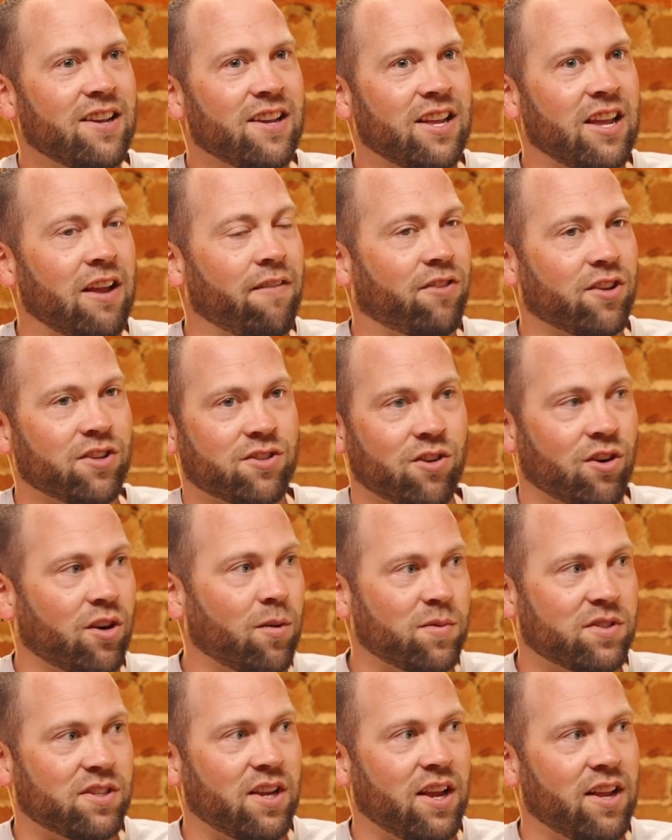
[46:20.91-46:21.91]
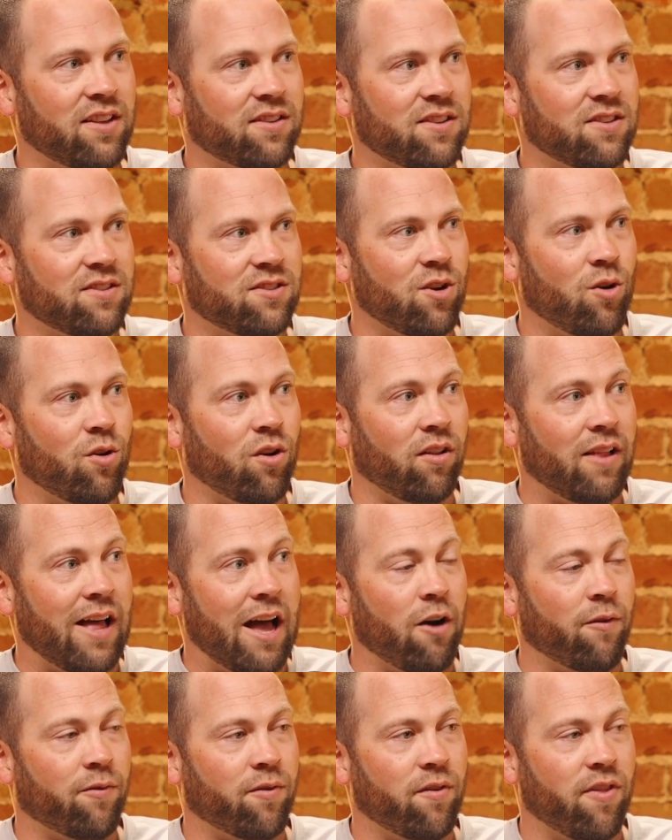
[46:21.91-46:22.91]
if the circumstances don't
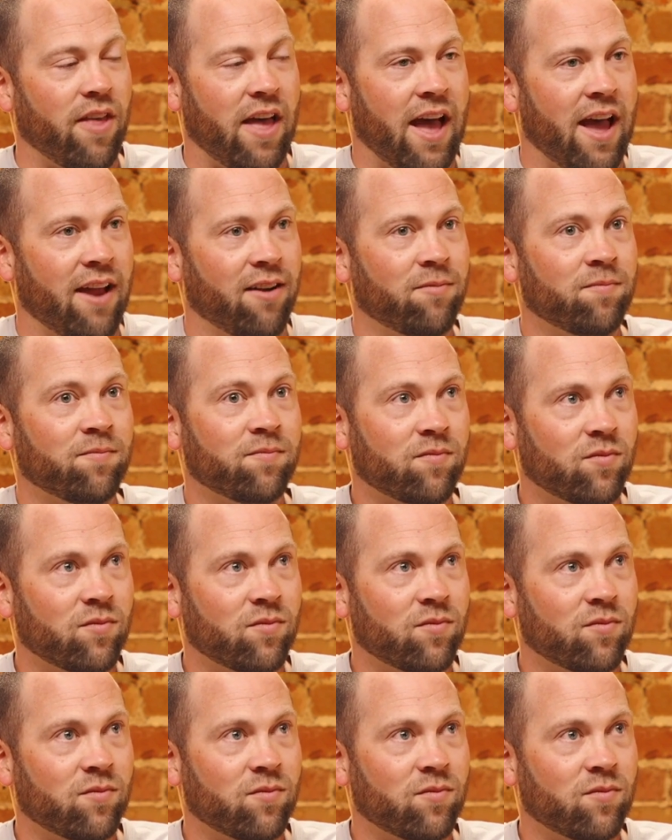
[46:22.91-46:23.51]
allow for that,